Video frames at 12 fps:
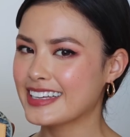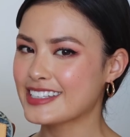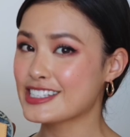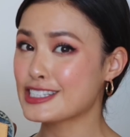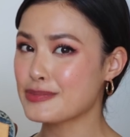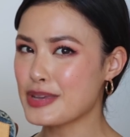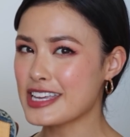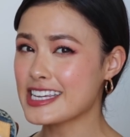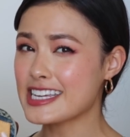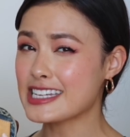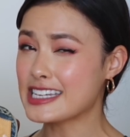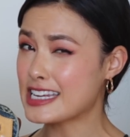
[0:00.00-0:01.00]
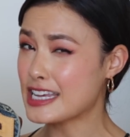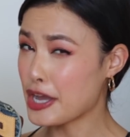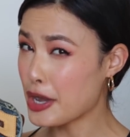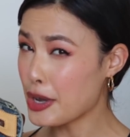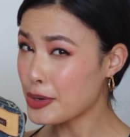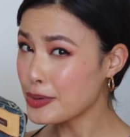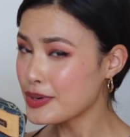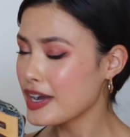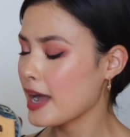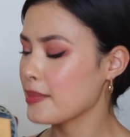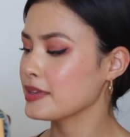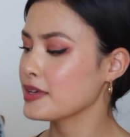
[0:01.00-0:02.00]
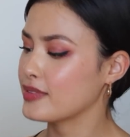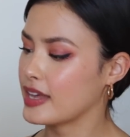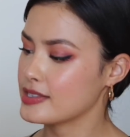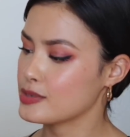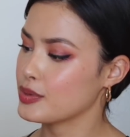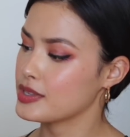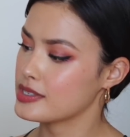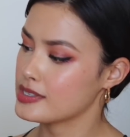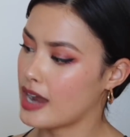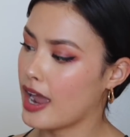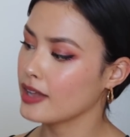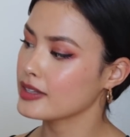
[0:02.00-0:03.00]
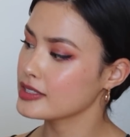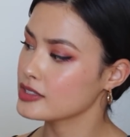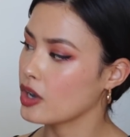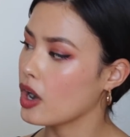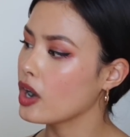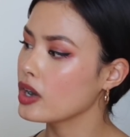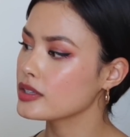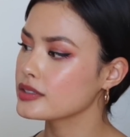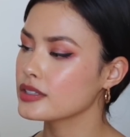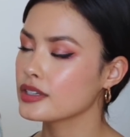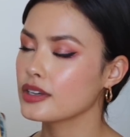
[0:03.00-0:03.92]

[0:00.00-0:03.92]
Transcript: Speedy Neo. I believe that's what the style is called.